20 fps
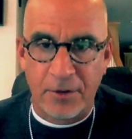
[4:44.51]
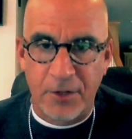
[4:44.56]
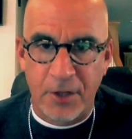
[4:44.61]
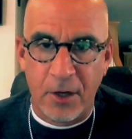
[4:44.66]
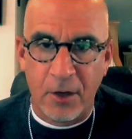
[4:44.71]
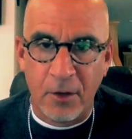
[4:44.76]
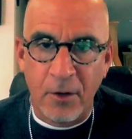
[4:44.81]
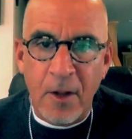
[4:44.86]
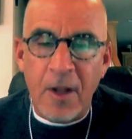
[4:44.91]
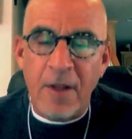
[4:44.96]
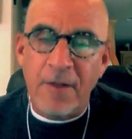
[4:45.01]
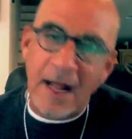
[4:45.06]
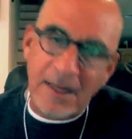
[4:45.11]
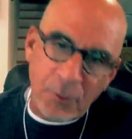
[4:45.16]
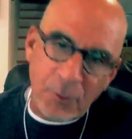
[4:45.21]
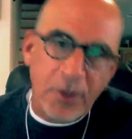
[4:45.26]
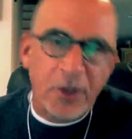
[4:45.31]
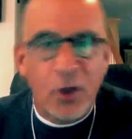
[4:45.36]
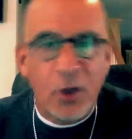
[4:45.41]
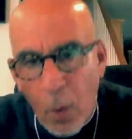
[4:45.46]
That's
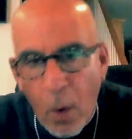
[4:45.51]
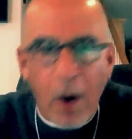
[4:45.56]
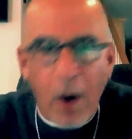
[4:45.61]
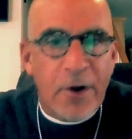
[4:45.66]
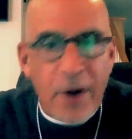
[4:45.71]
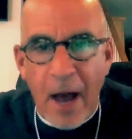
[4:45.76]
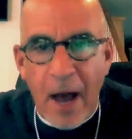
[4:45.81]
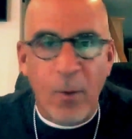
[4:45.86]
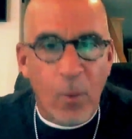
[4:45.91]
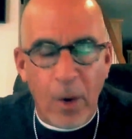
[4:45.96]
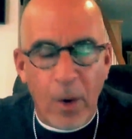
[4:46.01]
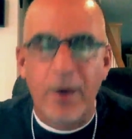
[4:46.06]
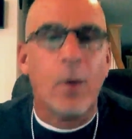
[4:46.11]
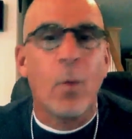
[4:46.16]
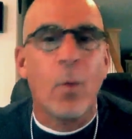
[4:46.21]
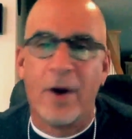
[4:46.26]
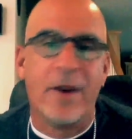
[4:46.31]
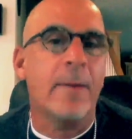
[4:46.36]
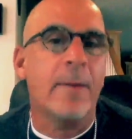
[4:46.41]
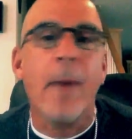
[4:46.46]
what you are, not
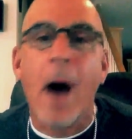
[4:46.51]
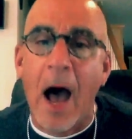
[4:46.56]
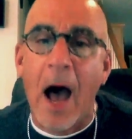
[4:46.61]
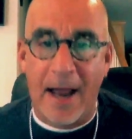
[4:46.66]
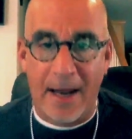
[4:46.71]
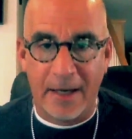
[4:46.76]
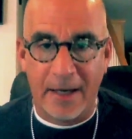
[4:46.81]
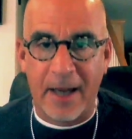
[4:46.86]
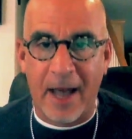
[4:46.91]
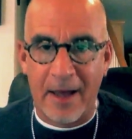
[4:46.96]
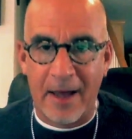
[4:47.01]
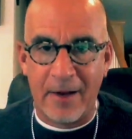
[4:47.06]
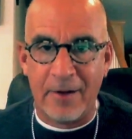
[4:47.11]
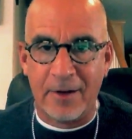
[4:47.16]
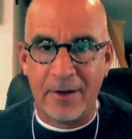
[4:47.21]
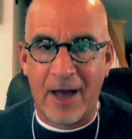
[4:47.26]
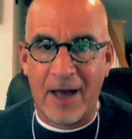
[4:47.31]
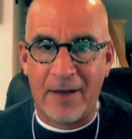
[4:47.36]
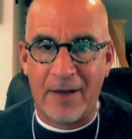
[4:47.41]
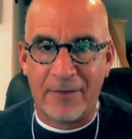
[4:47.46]
what am I? Kind
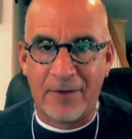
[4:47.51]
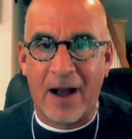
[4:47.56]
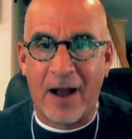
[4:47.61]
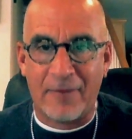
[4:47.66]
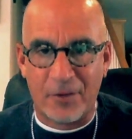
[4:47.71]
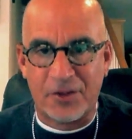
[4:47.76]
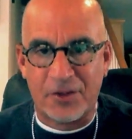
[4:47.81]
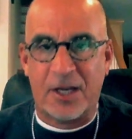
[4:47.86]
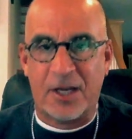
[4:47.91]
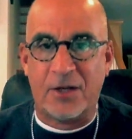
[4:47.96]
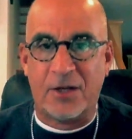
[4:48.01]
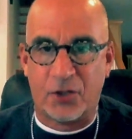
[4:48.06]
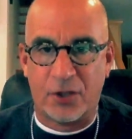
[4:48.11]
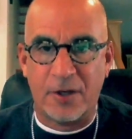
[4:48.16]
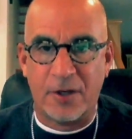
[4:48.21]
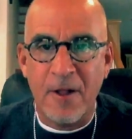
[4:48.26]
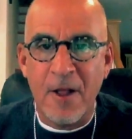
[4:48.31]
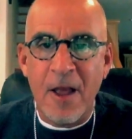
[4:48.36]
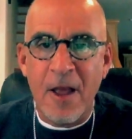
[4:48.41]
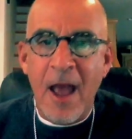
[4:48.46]
of conversation.
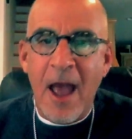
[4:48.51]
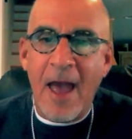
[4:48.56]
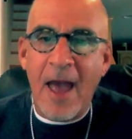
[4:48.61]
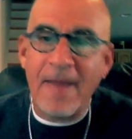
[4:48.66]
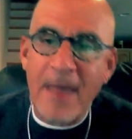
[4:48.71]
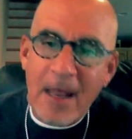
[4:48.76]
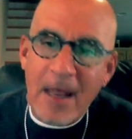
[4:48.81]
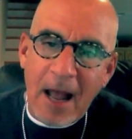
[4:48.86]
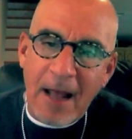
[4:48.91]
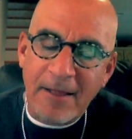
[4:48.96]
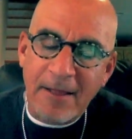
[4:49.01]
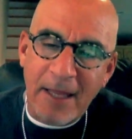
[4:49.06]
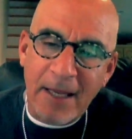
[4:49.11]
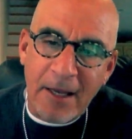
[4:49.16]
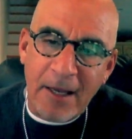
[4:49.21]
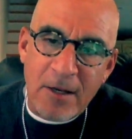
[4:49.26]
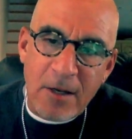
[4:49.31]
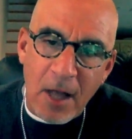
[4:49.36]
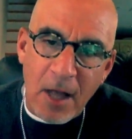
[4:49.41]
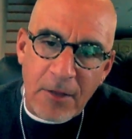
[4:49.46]
Totally. And then I think
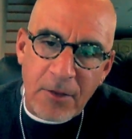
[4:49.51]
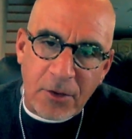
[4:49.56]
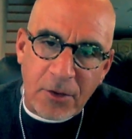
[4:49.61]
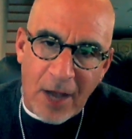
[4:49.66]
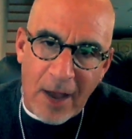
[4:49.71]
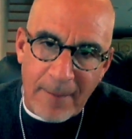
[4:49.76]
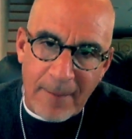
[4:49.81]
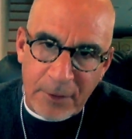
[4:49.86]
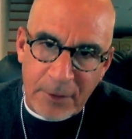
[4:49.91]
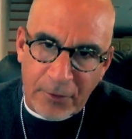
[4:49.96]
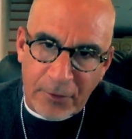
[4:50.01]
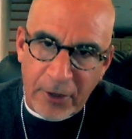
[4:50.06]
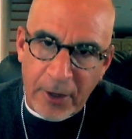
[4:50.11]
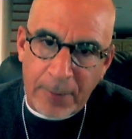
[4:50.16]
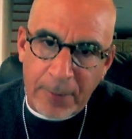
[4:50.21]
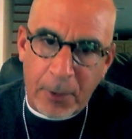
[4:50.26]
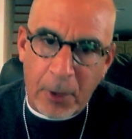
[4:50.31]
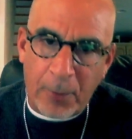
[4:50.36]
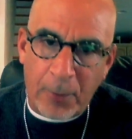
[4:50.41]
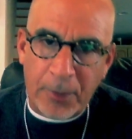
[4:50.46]
another time it's very
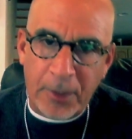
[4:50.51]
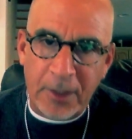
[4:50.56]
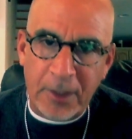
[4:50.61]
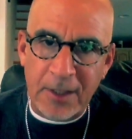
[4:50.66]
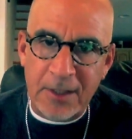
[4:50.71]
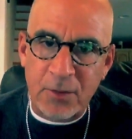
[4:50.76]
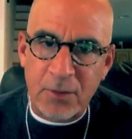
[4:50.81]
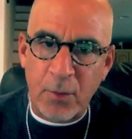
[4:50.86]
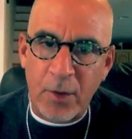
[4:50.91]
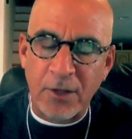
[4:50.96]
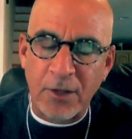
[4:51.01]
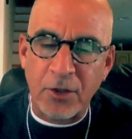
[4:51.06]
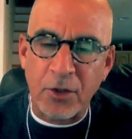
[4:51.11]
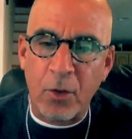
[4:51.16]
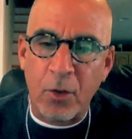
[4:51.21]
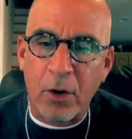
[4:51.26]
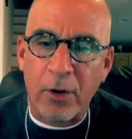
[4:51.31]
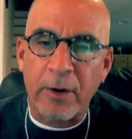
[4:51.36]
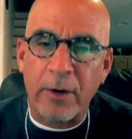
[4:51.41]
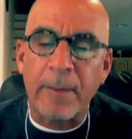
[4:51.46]
appropriate is when
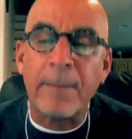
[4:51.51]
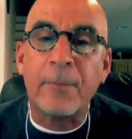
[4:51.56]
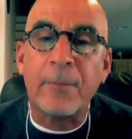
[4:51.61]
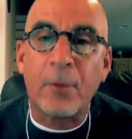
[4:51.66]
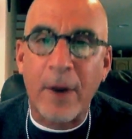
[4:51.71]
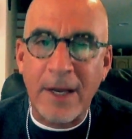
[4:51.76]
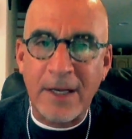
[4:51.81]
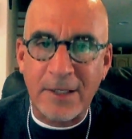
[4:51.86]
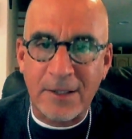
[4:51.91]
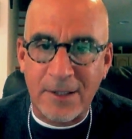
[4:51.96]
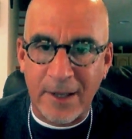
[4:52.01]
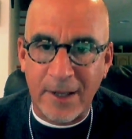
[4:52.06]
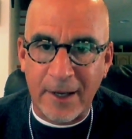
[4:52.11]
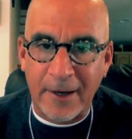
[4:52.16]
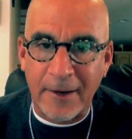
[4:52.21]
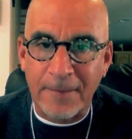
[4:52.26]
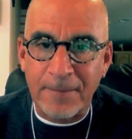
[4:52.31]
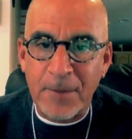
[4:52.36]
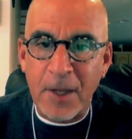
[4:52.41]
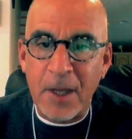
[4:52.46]
you are
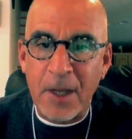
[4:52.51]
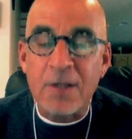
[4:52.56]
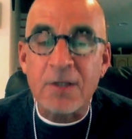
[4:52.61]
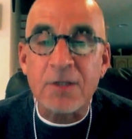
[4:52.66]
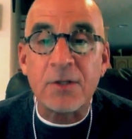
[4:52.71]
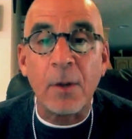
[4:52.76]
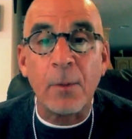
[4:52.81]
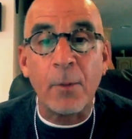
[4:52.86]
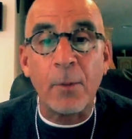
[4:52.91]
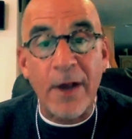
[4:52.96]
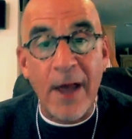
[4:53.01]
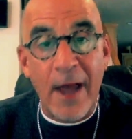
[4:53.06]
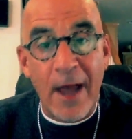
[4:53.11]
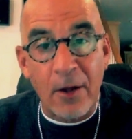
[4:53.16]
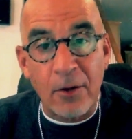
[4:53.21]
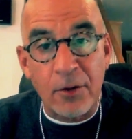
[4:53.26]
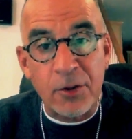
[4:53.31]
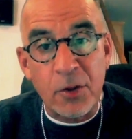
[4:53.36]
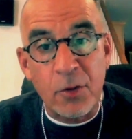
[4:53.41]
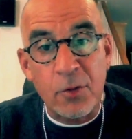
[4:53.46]
embracing someone
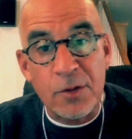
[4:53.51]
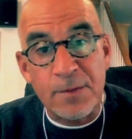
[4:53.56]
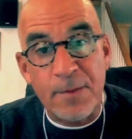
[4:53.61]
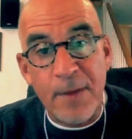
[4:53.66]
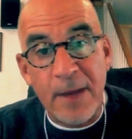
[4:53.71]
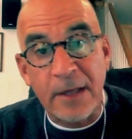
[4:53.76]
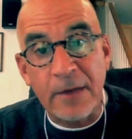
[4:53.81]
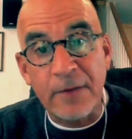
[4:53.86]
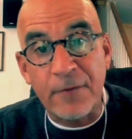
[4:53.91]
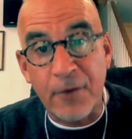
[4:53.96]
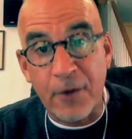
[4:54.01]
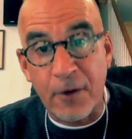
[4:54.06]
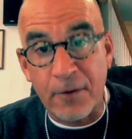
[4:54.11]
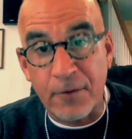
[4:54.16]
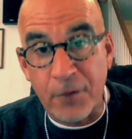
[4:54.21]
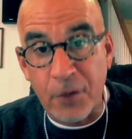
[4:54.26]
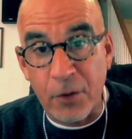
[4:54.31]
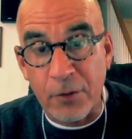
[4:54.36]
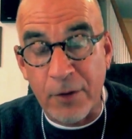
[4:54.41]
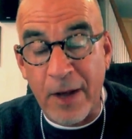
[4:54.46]
else who is making fun of
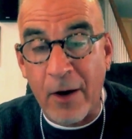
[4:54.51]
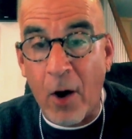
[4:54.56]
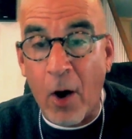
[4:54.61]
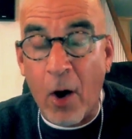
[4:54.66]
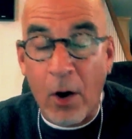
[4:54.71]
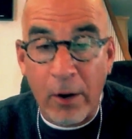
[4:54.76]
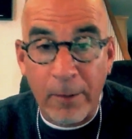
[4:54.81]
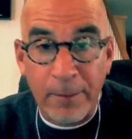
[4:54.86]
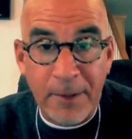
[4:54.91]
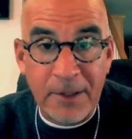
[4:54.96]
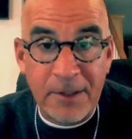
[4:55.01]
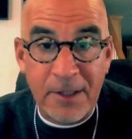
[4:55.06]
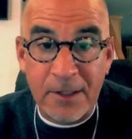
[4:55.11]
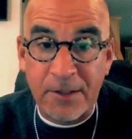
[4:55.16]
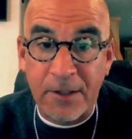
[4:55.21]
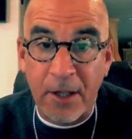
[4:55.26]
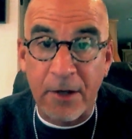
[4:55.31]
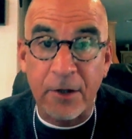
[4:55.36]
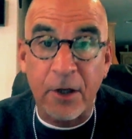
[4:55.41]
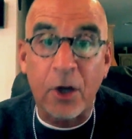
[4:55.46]
you. Now, Arby's has
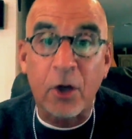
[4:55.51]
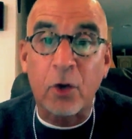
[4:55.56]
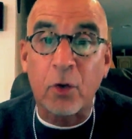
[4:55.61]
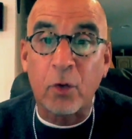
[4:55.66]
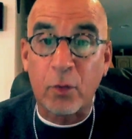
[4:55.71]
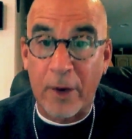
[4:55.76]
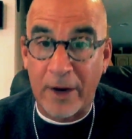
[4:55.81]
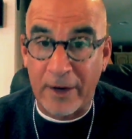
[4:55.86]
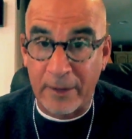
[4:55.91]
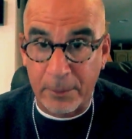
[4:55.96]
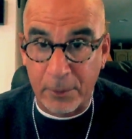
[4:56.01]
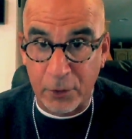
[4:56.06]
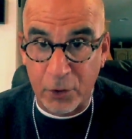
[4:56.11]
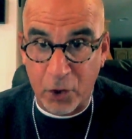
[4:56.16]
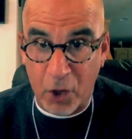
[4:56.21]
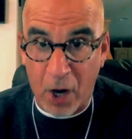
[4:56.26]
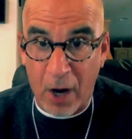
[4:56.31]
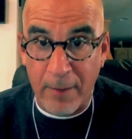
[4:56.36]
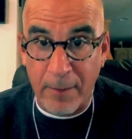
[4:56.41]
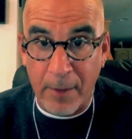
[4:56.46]
done an incredible
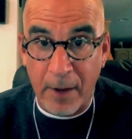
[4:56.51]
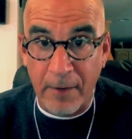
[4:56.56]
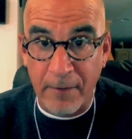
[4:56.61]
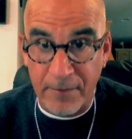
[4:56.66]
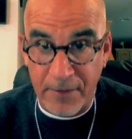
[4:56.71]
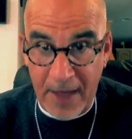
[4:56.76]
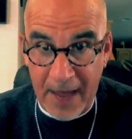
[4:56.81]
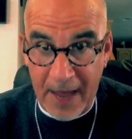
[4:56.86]
job of that.